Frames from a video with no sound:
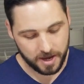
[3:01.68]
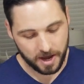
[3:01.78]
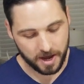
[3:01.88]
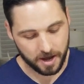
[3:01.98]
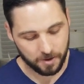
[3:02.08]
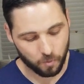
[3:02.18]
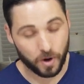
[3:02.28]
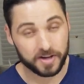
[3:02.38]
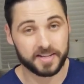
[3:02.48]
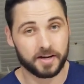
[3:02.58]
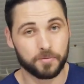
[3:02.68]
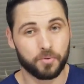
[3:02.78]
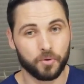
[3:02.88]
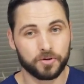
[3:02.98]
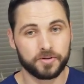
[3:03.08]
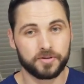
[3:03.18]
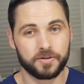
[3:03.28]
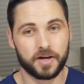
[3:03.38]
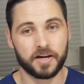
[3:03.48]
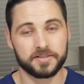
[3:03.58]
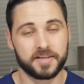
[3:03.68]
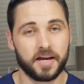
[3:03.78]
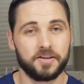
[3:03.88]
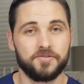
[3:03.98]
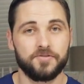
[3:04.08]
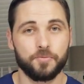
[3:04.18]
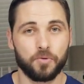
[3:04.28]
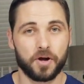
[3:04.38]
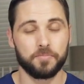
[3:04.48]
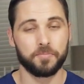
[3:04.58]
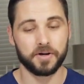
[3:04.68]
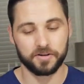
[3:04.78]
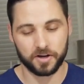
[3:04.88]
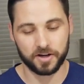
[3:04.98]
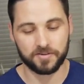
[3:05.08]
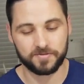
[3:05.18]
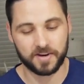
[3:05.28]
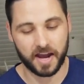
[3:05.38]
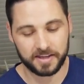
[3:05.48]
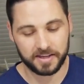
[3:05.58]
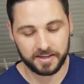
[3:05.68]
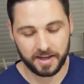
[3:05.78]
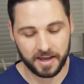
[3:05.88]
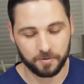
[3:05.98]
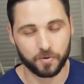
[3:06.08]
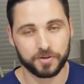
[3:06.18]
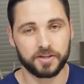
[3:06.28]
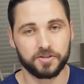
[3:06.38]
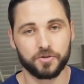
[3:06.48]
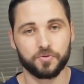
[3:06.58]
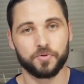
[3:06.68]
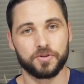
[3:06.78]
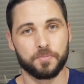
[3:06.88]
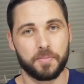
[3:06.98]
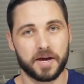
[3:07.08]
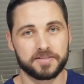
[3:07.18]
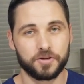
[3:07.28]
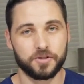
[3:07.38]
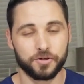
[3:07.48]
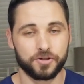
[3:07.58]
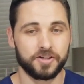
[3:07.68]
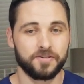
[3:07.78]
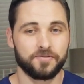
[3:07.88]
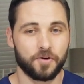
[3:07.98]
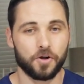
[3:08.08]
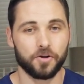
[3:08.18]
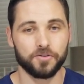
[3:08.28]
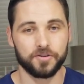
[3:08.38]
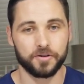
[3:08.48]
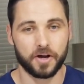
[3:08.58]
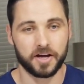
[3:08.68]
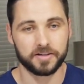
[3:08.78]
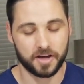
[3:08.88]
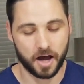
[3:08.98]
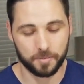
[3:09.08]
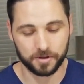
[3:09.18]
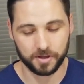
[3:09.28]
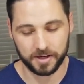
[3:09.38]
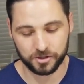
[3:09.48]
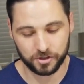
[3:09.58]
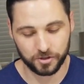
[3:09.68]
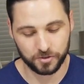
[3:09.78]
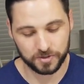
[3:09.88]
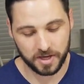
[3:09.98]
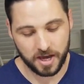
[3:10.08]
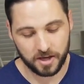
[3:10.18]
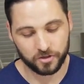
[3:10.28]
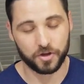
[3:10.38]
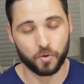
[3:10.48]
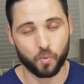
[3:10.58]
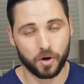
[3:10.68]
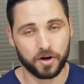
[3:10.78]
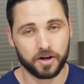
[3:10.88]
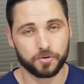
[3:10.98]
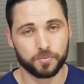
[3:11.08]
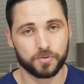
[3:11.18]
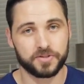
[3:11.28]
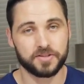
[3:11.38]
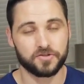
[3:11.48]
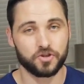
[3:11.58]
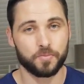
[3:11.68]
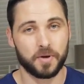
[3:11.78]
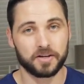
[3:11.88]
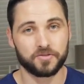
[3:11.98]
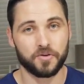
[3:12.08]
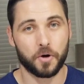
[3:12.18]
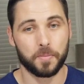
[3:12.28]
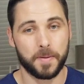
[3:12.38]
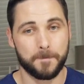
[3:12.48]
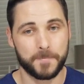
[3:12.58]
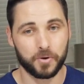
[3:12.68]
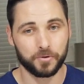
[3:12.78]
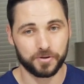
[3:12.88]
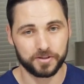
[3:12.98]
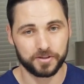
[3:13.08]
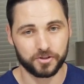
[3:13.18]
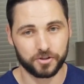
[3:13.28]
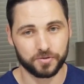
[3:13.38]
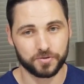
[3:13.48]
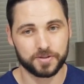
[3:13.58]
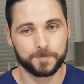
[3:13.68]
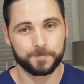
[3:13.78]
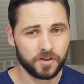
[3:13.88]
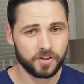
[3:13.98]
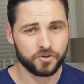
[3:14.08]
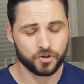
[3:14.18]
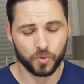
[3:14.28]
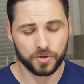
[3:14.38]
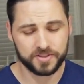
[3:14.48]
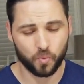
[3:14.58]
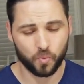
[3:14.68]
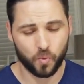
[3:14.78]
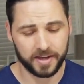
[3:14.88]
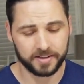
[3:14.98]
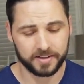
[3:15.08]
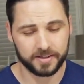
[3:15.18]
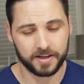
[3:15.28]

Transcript: Why is that important? It's kind of the bread and butter of Nike and what they do with the best cushioning for all of their top of the line shoes. So you get 100% ZoomX foam in both of these shoes. So what's the weight?